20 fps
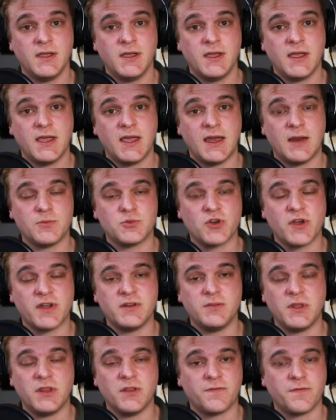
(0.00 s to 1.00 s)
And I'm trying to
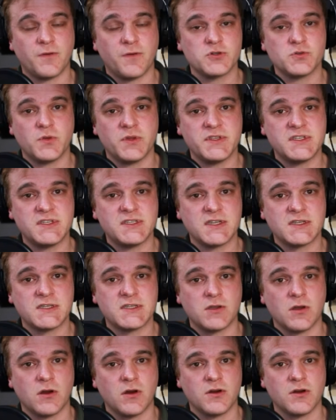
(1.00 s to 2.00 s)
be the first one to six
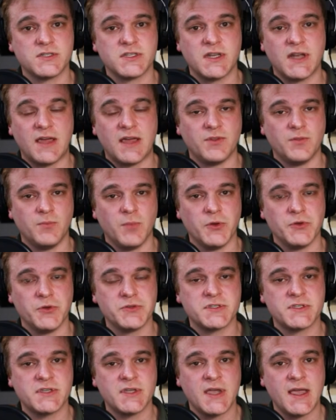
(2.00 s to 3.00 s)
stars and have the
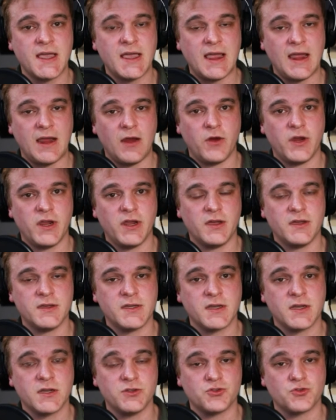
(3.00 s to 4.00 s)
most area
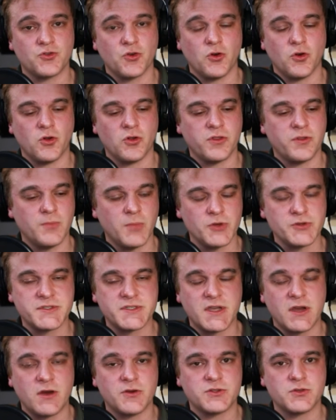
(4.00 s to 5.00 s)
control, the most
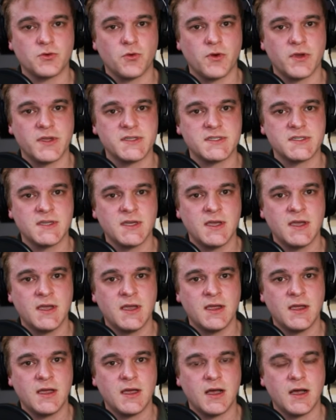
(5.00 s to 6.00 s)
territories
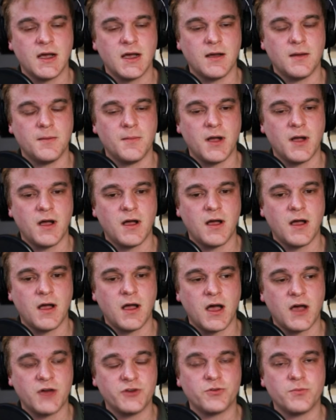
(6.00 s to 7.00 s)
um,
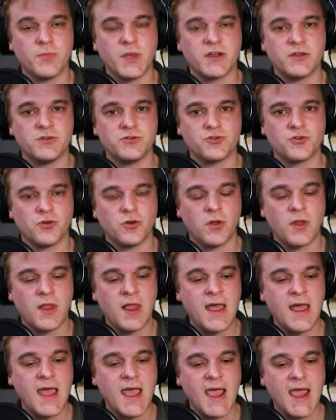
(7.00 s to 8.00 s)
under my control.
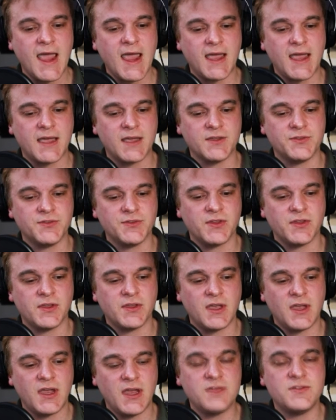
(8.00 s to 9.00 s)
And
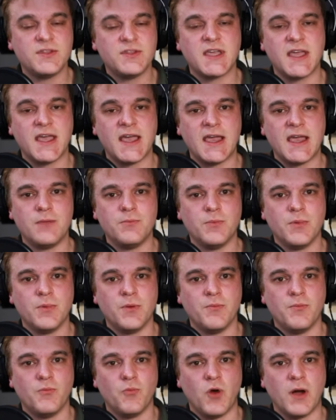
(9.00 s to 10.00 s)
in the game,
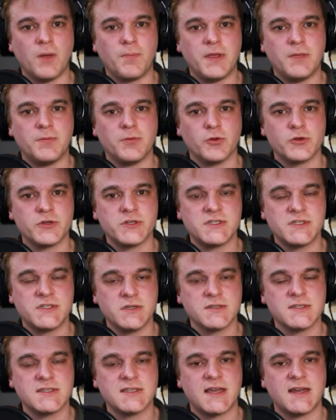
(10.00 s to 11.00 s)
while people are still
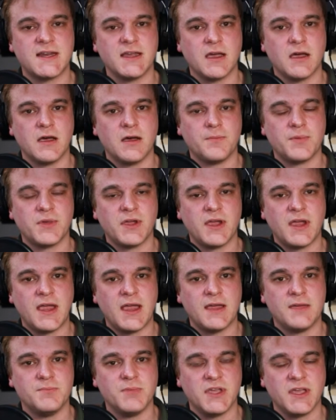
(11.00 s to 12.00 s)
setting up,
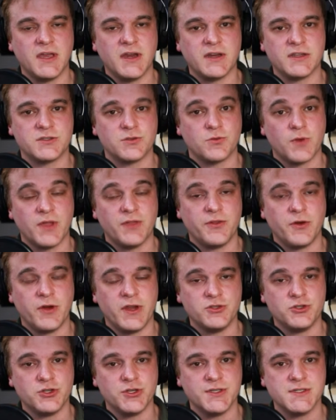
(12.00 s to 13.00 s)
and beginning to run their
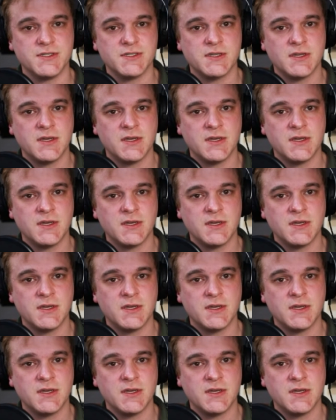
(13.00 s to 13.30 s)
engines.